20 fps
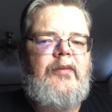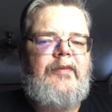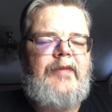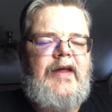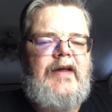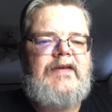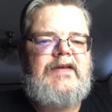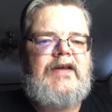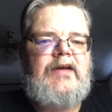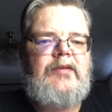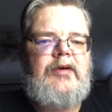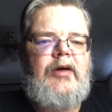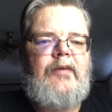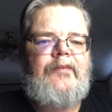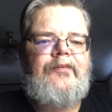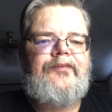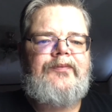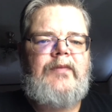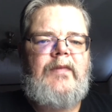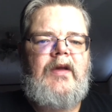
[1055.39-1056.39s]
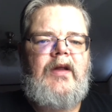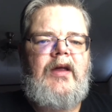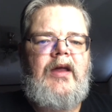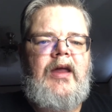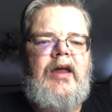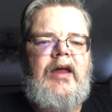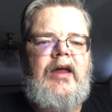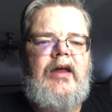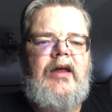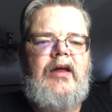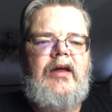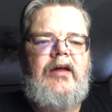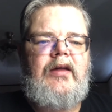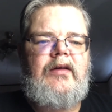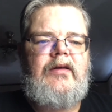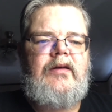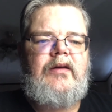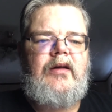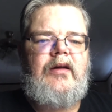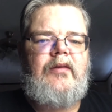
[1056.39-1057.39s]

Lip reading: things come up, and